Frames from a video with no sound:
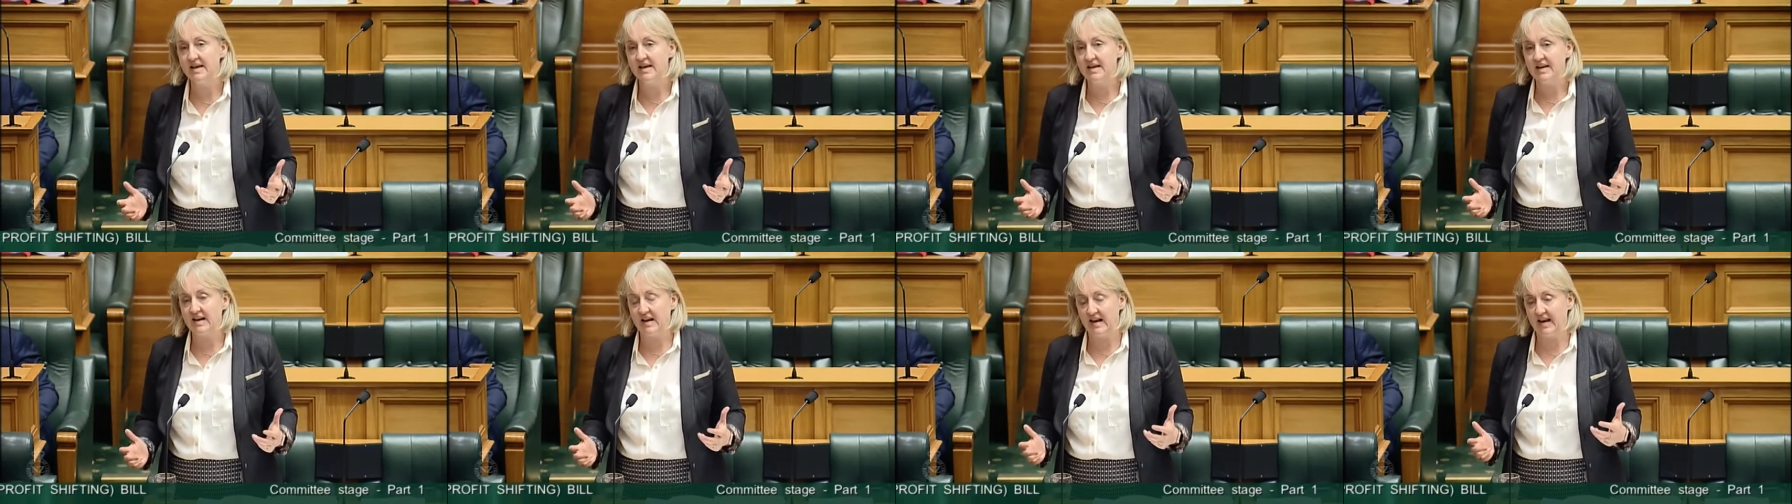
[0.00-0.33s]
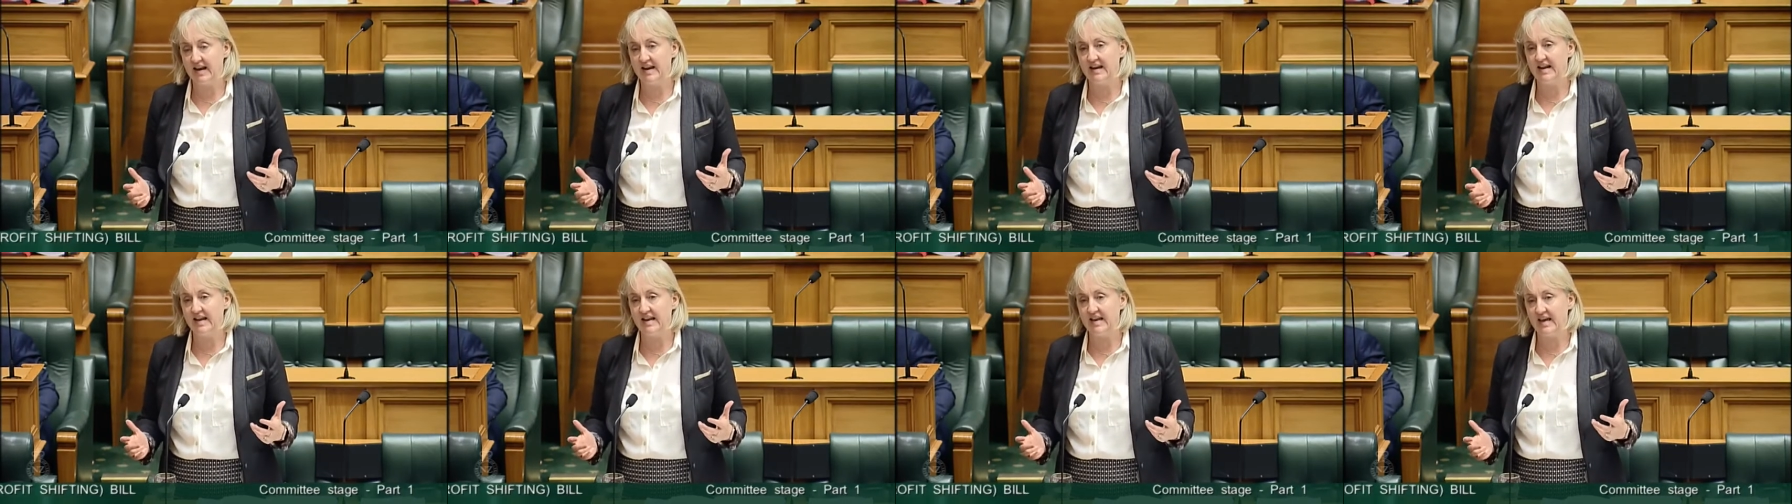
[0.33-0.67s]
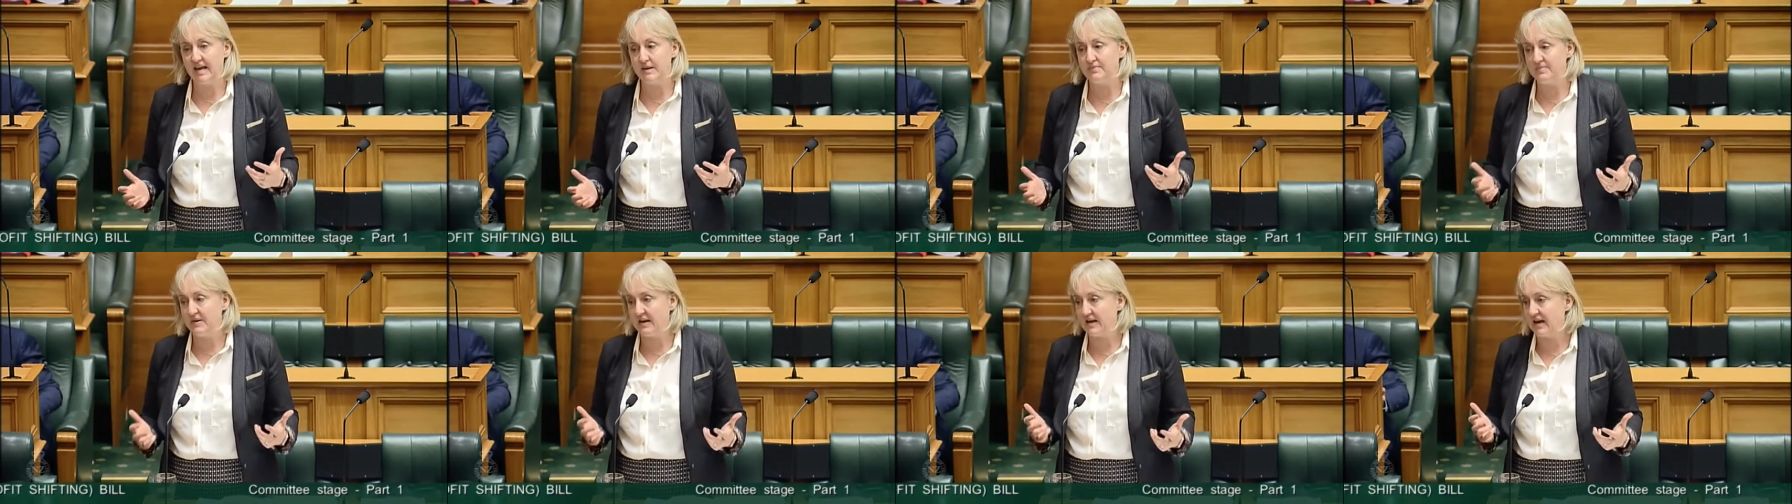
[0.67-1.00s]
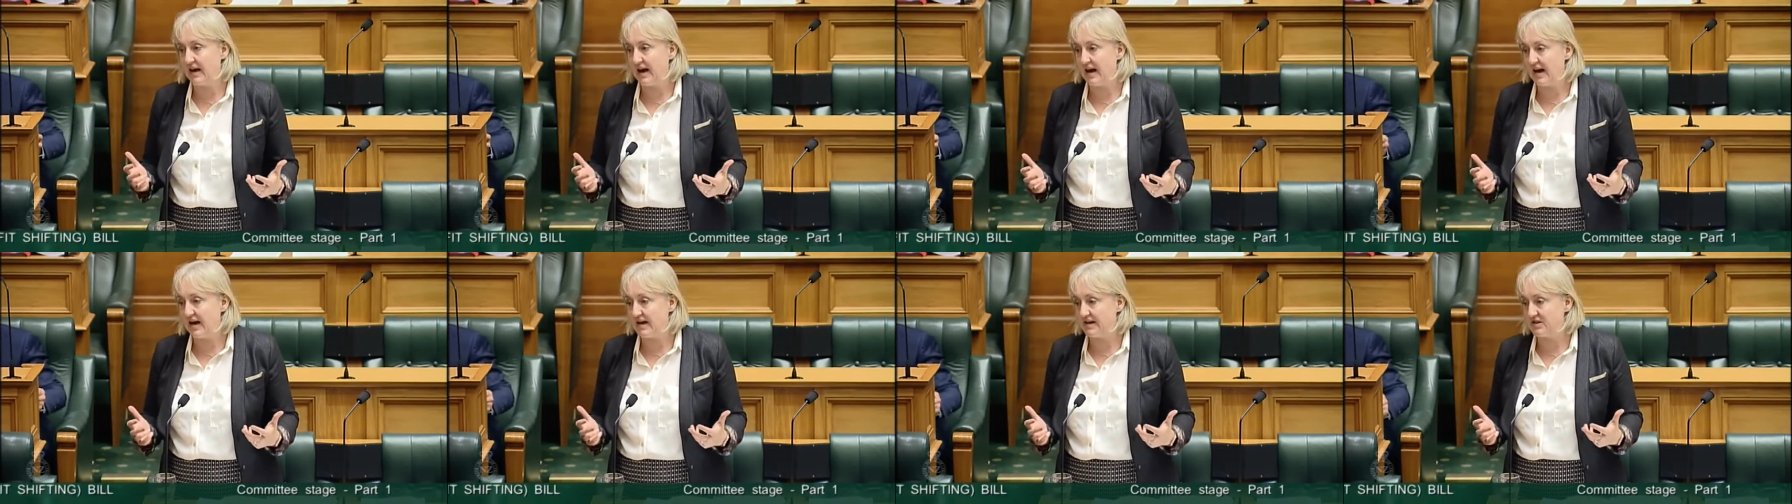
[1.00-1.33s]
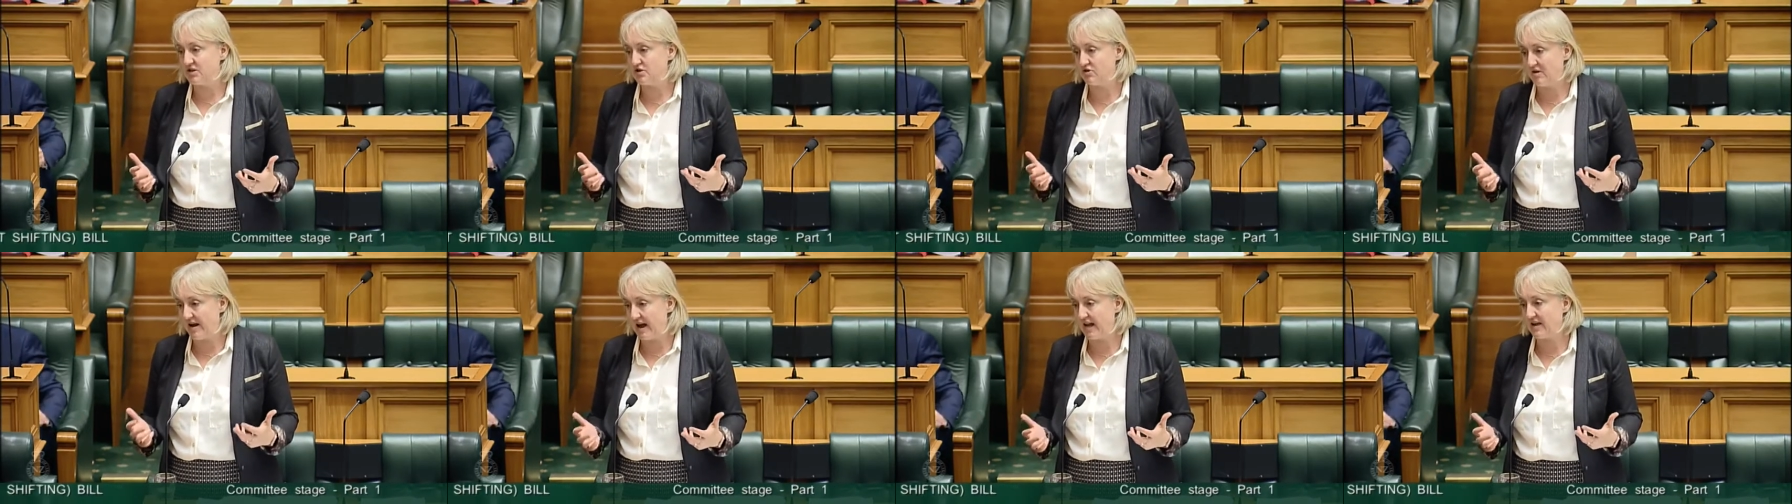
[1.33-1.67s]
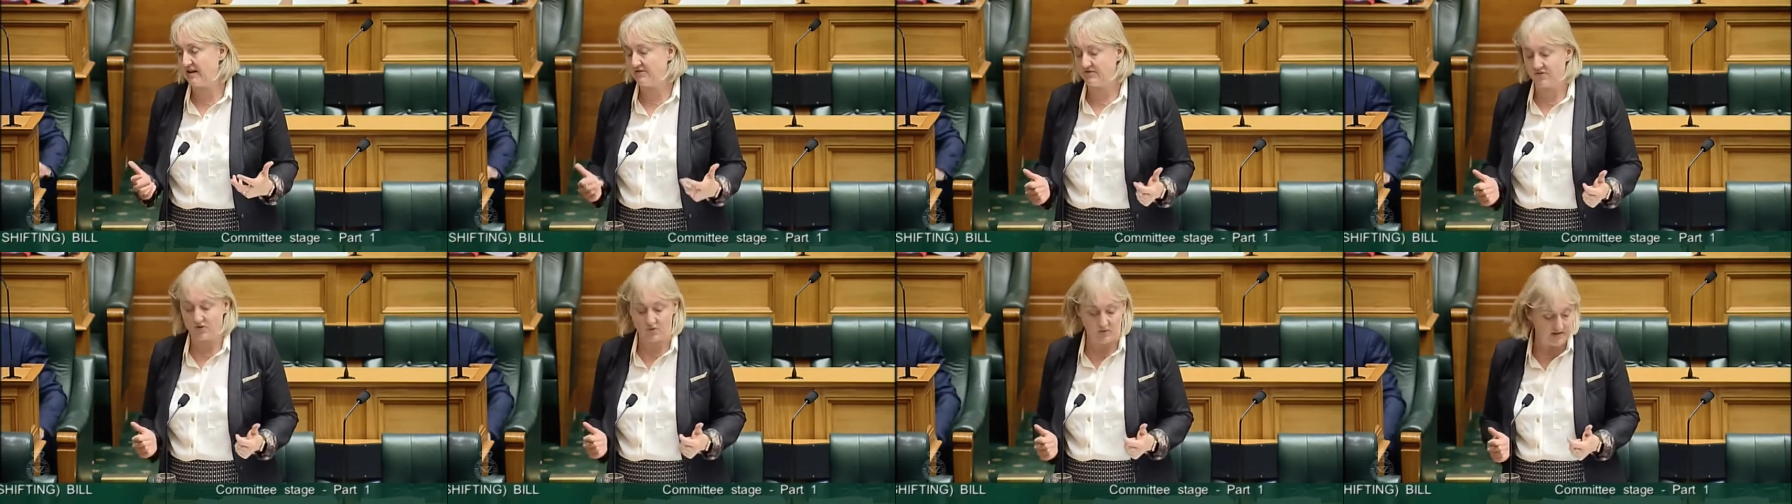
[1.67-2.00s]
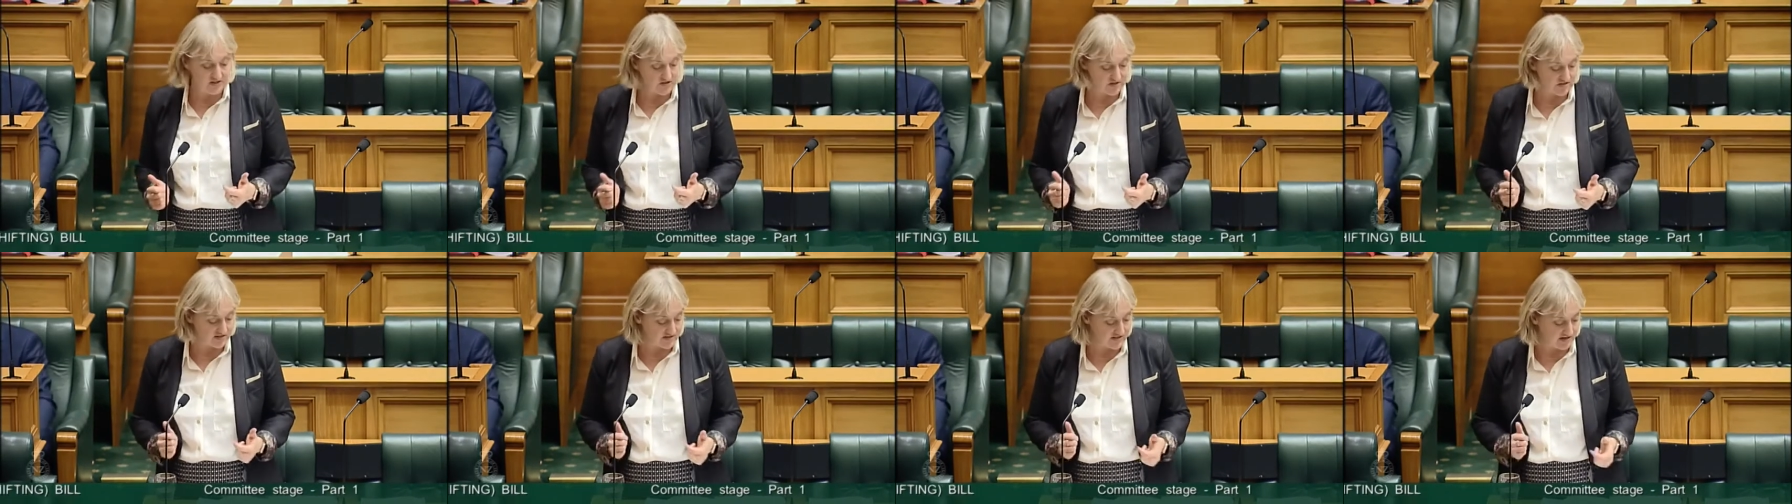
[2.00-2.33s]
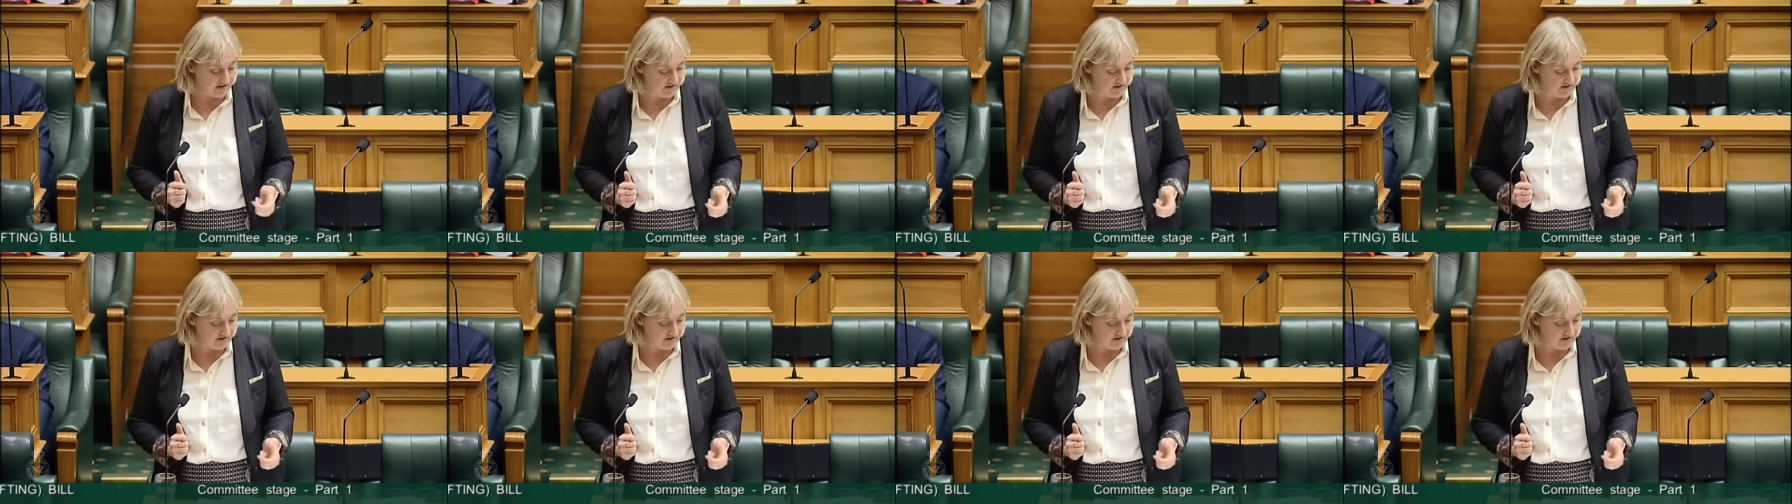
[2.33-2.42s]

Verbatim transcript: clearly keeping uh, track of the questions